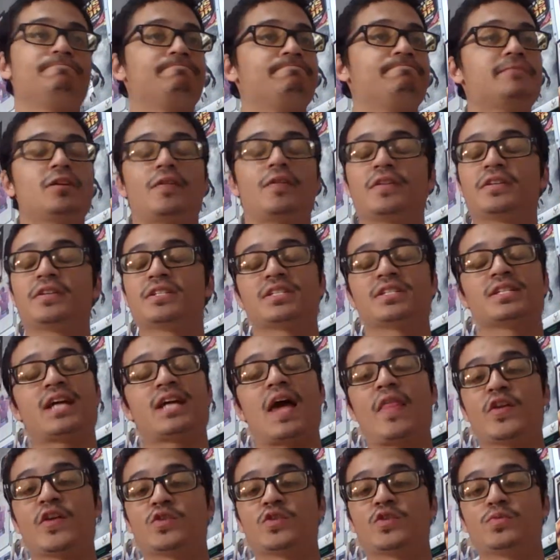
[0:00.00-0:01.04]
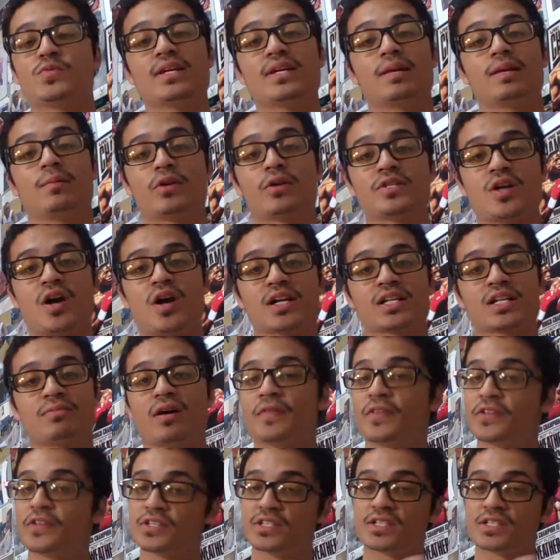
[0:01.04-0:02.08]
This is a guy that should be getting more talked
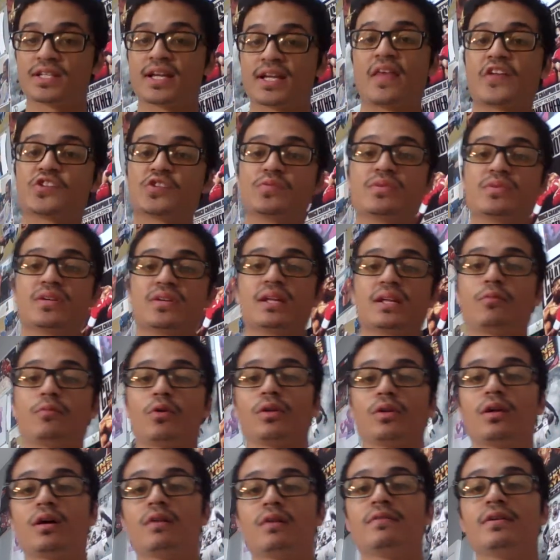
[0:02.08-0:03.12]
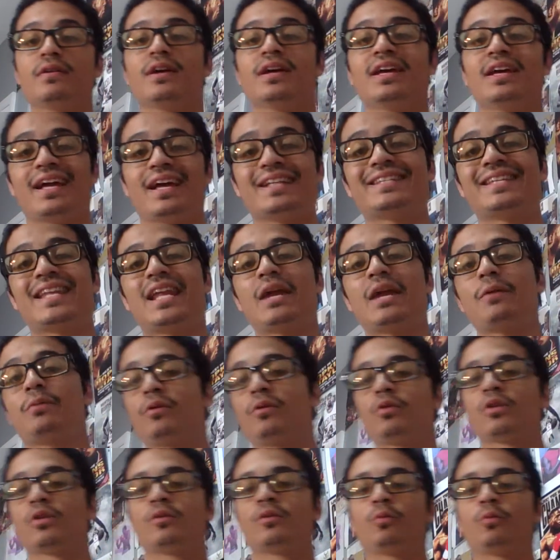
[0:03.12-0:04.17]
about. This is a guy that should be getting more love. And today
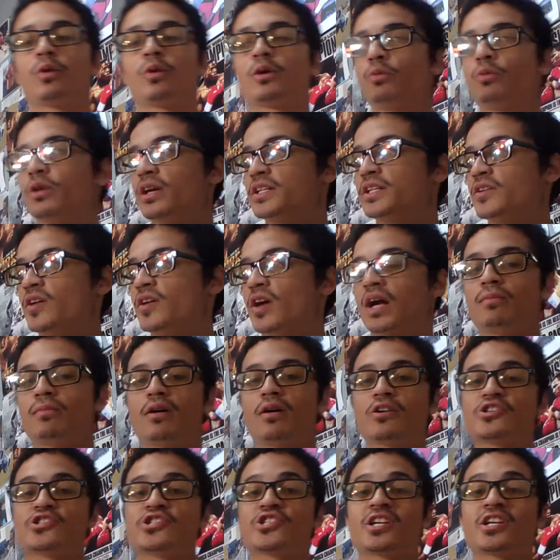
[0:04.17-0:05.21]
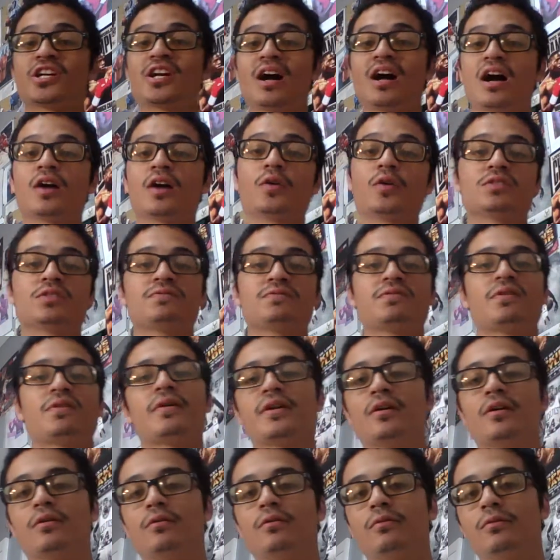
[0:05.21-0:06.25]
we're going to talk about Chicago's
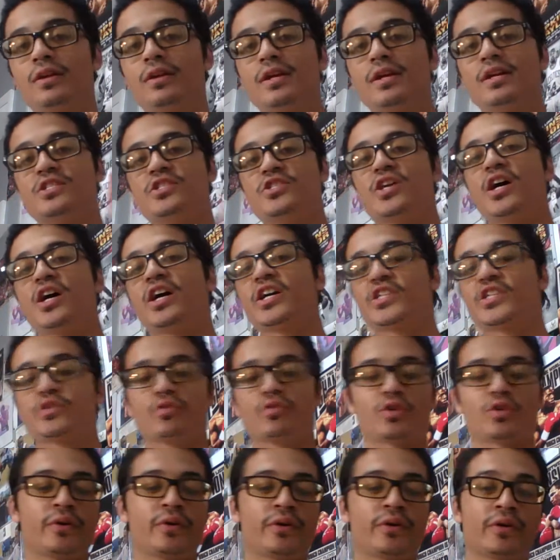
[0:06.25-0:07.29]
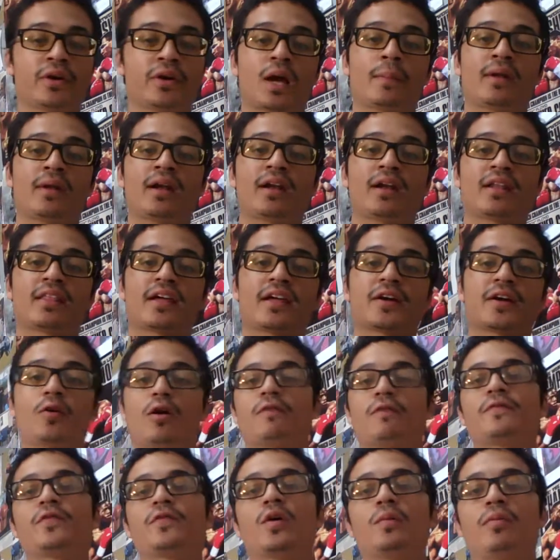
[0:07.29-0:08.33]
very own Joshua Greer coming out of that
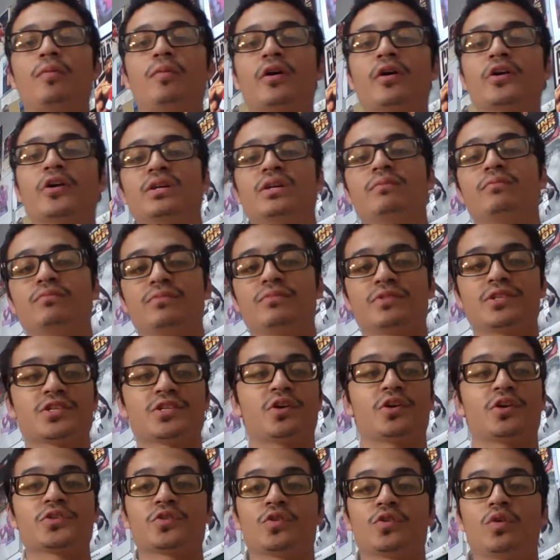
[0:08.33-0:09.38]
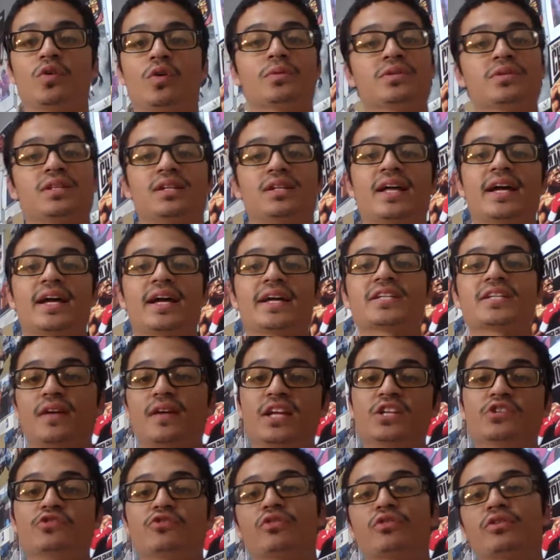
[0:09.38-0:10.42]
Garfield Park gym. It's also home to the likes of
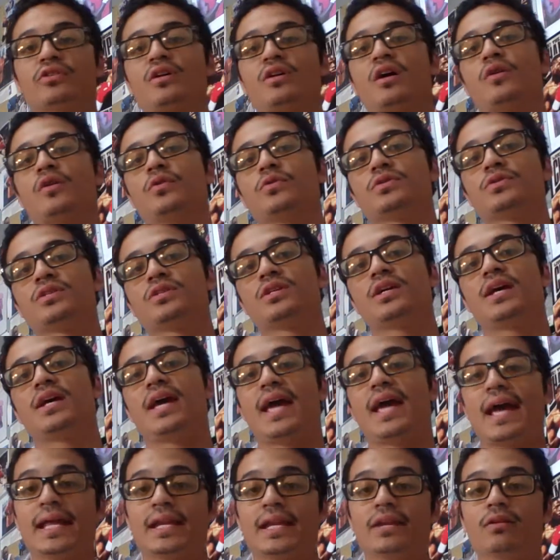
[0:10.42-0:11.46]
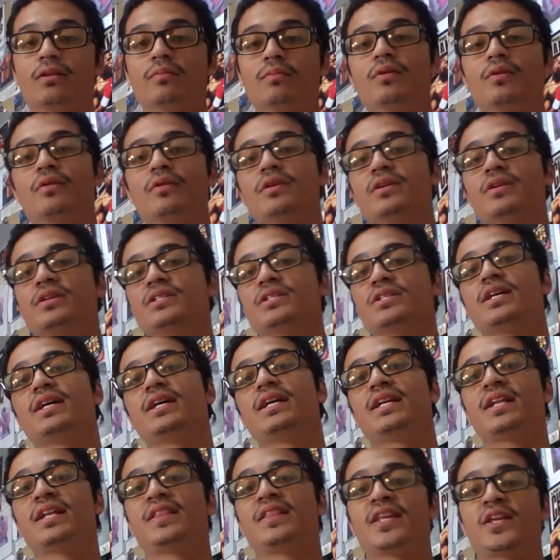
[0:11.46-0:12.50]
Adrian Granados, Eddie Ramirez,
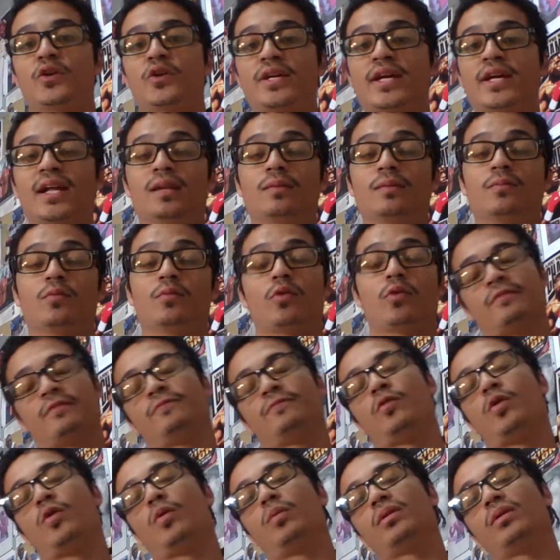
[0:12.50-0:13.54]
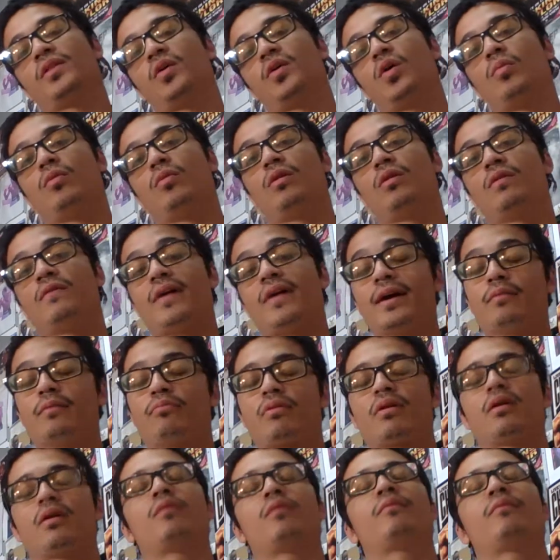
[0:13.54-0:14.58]
Nathaniel Gallimore, and formerly the home of Ed
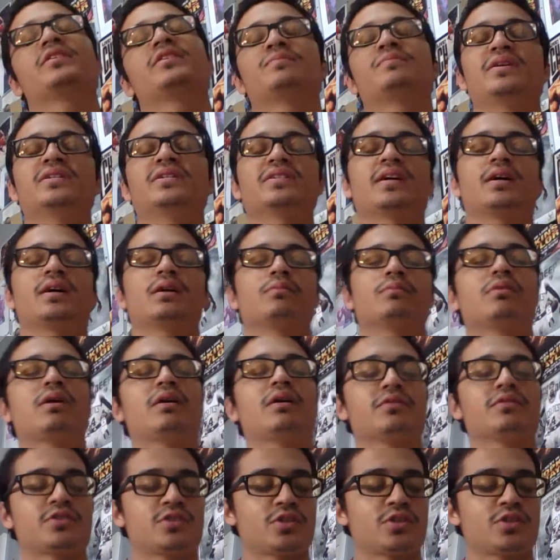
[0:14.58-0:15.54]
Brown. Rest in peace, Ed Brown.